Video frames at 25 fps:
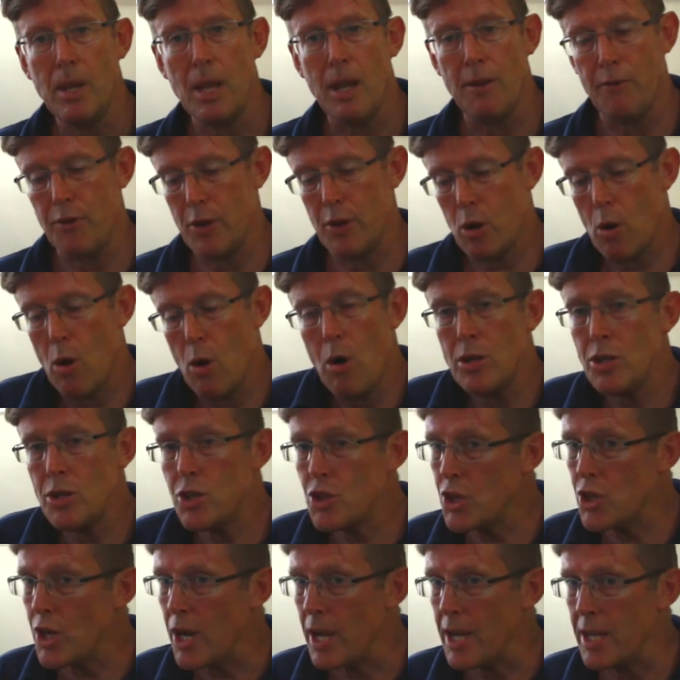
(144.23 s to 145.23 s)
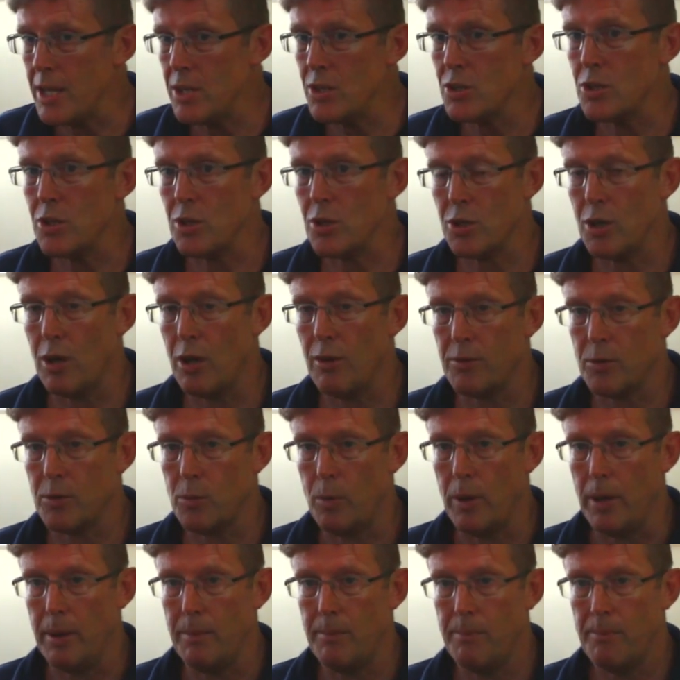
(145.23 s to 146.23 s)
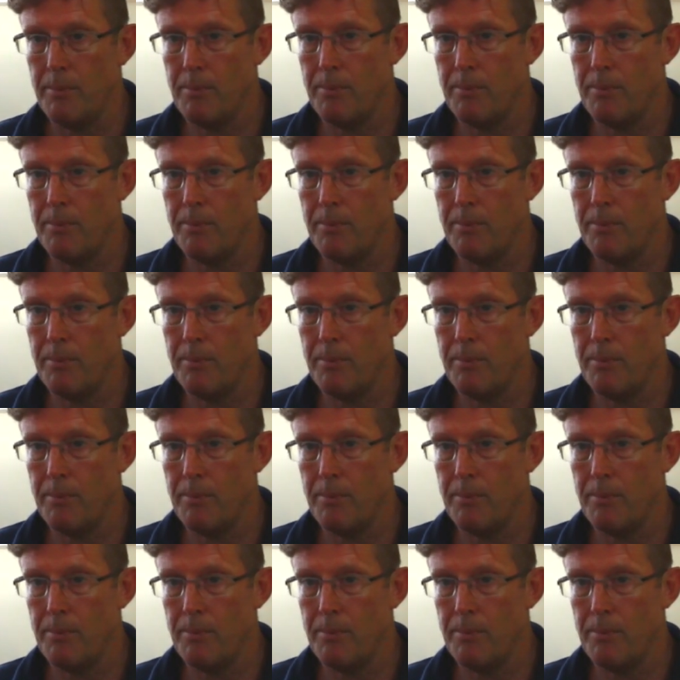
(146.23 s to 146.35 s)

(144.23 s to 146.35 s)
If you can't change the software,